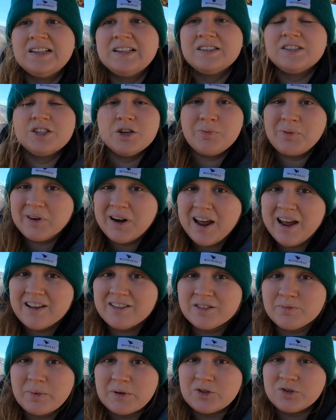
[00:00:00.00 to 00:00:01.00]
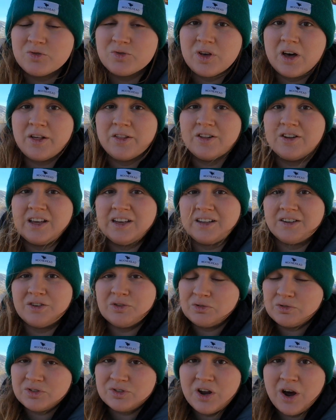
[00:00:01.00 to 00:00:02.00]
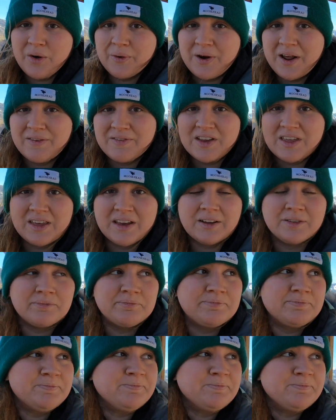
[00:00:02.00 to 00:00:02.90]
Super nice, especially with all the like new snow and everything.